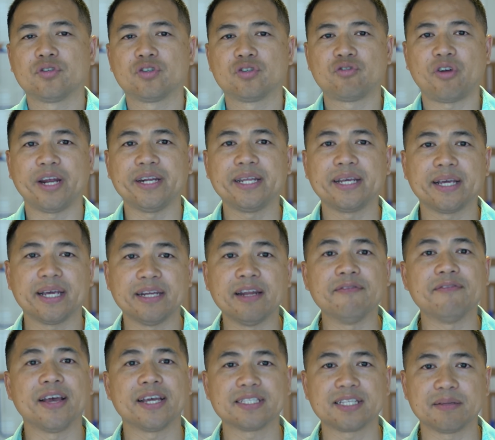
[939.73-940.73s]
trading and
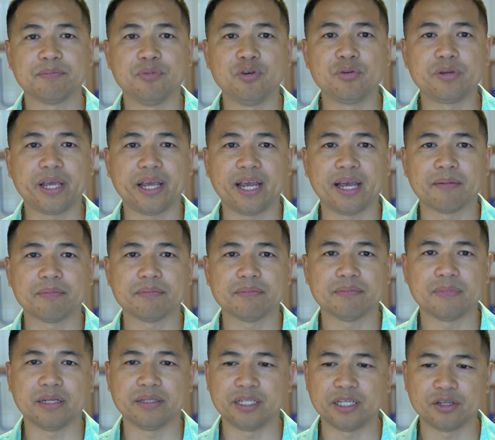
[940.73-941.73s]
investing boot camp
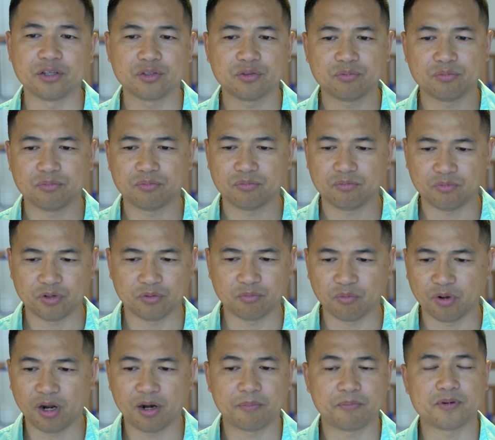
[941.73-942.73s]
that deals with
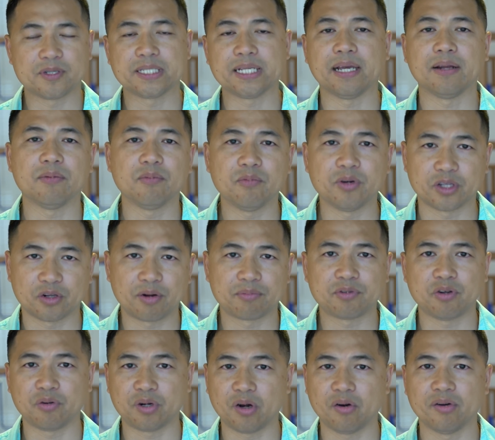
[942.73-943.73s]
100% with
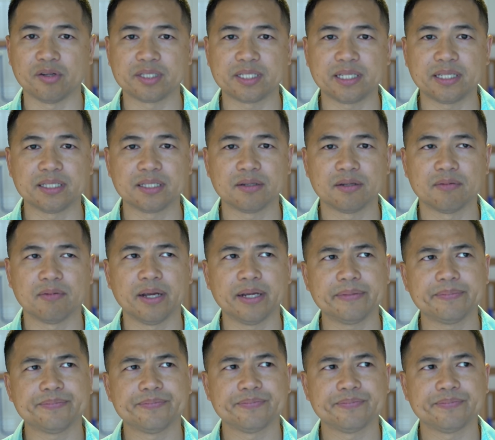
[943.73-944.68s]
cryptocurrencies, right?